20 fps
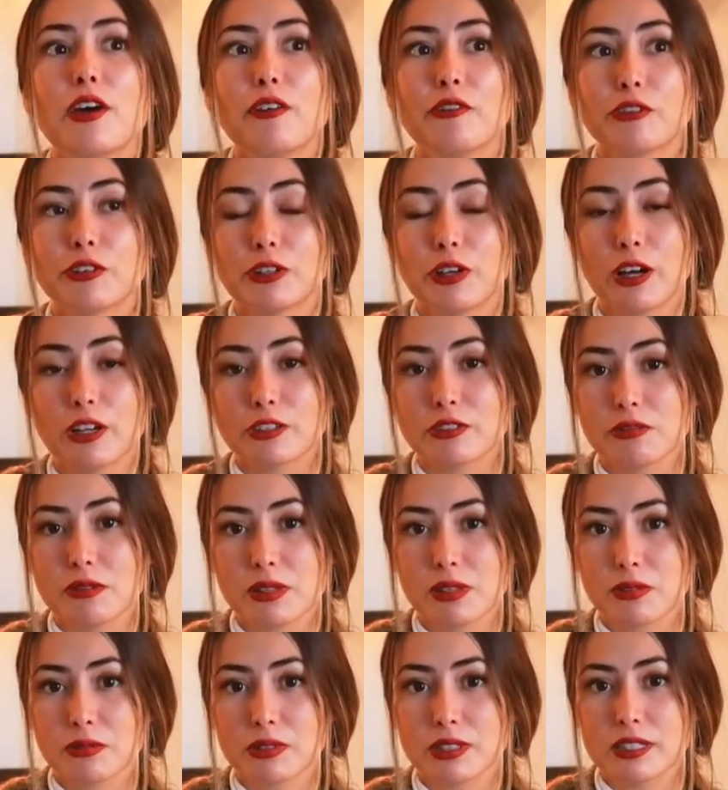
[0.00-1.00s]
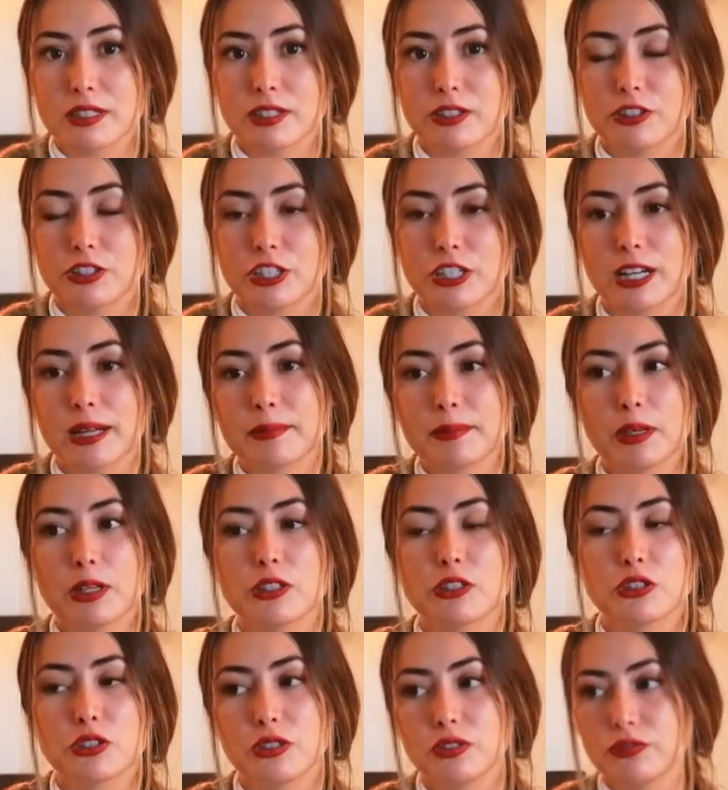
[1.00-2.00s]
for not doing the research, and I'm
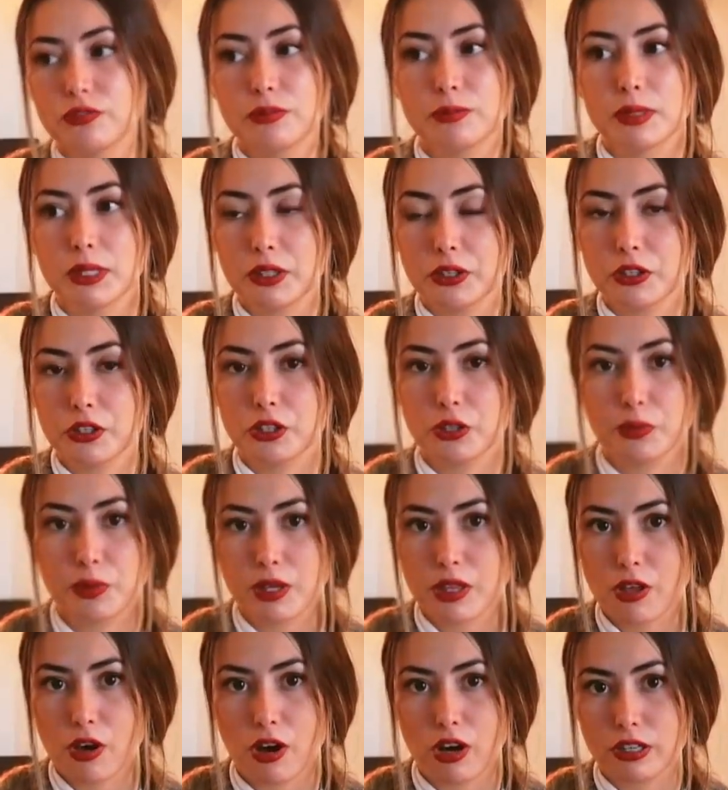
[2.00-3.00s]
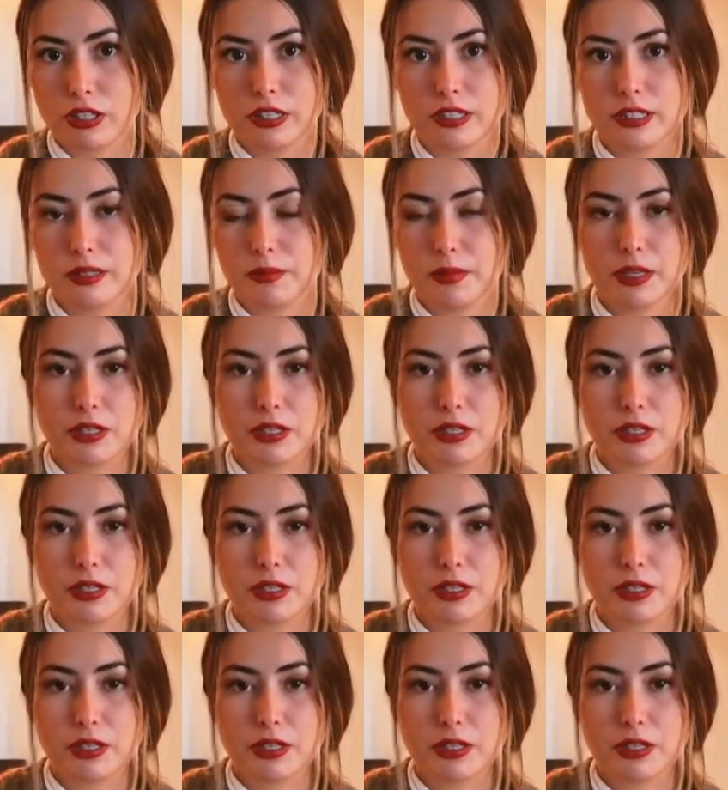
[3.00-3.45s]
not too familiar with autism.